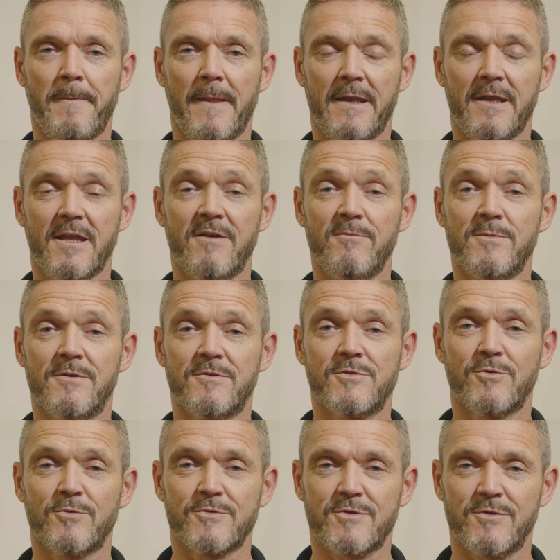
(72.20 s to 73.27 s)
And it gave me the
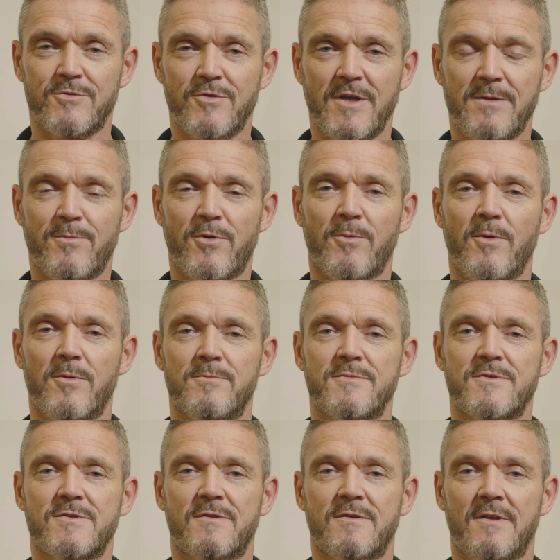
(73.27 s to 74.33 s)
tools to treat
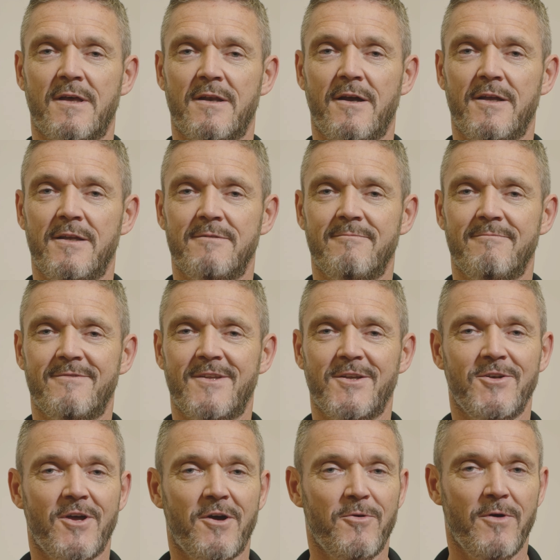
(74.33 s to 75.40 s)
problems that I
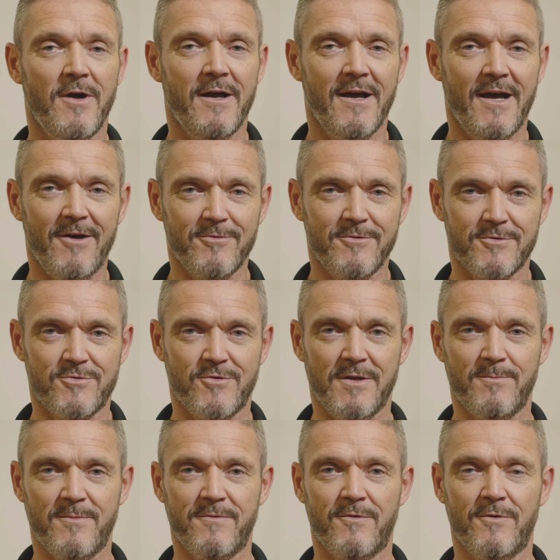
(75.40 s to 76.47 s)
didn't know how to
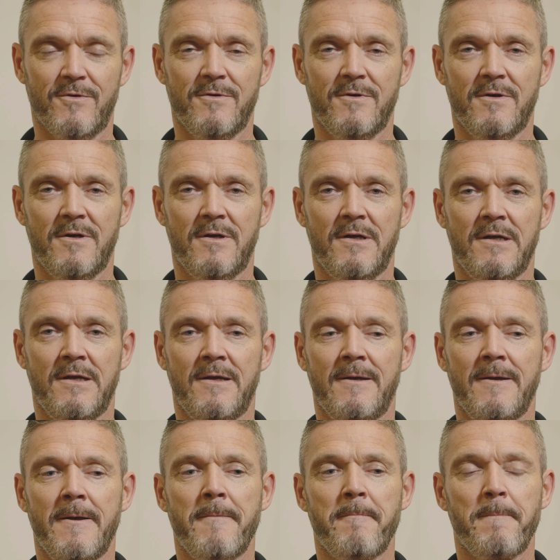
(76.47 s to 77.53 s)
treat before.
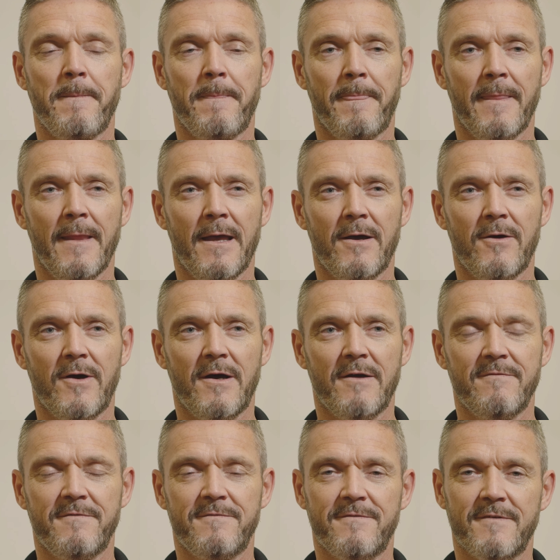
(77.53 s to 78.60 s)
Now,
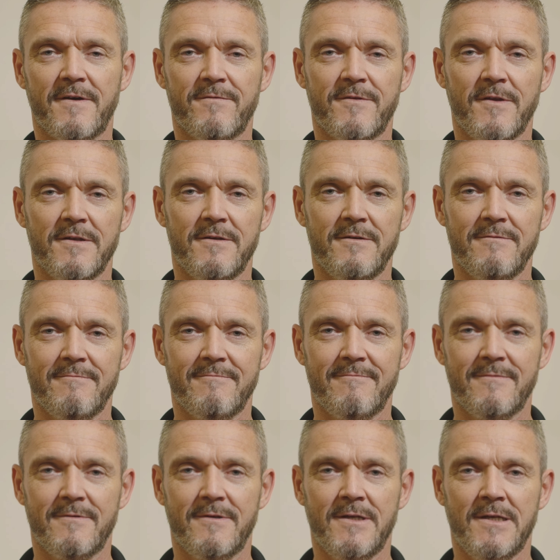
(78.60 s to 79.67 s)
I've done
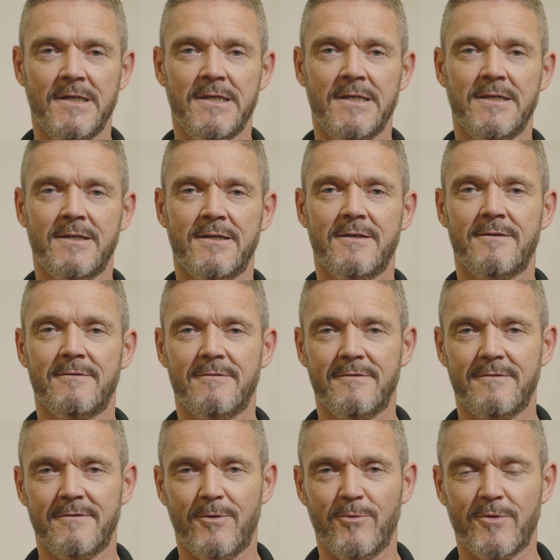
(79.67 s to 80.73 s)

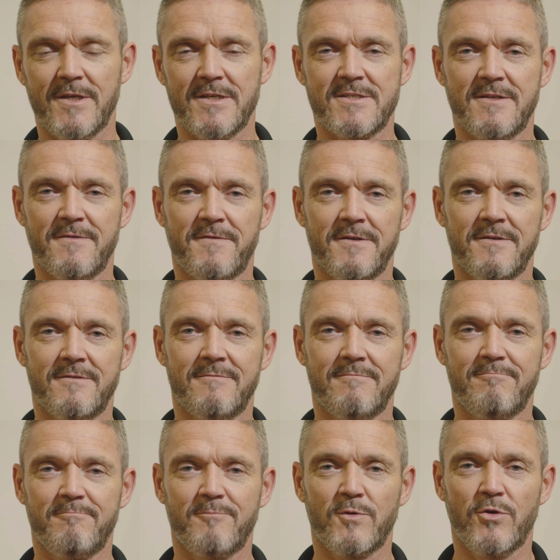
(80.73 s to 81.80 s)
all these different
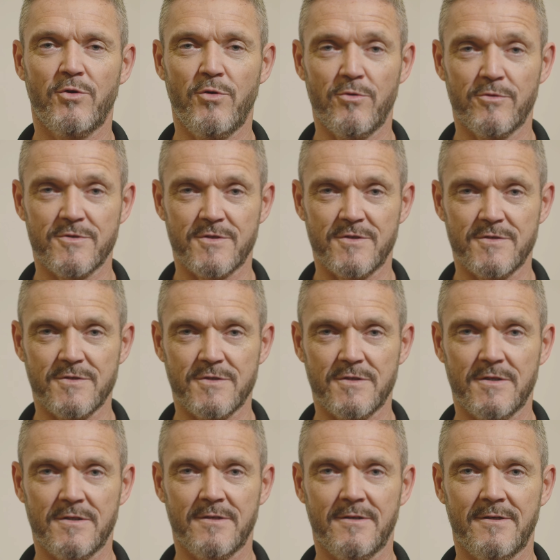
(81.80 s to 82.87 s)
courses,
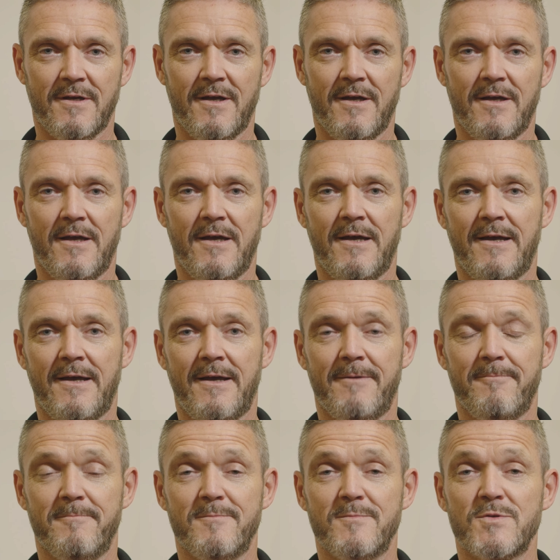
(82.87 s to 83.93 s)

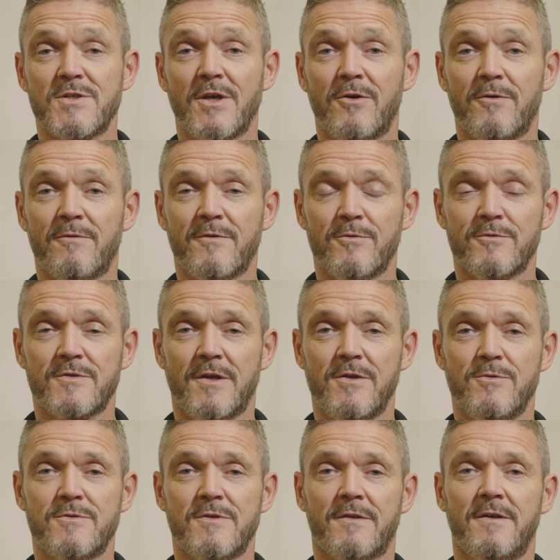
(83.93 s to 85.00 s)
so of course I
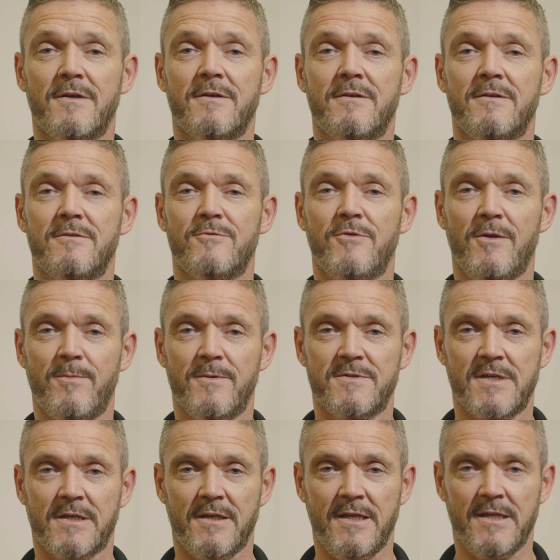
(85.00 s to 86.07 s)
use other treatment
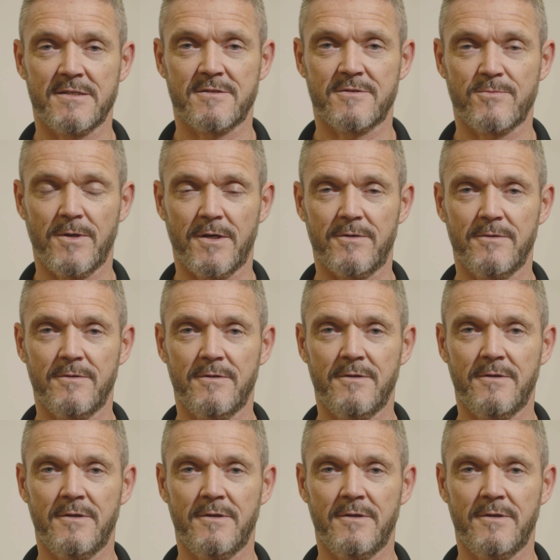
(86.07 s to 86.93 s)
techniques as well.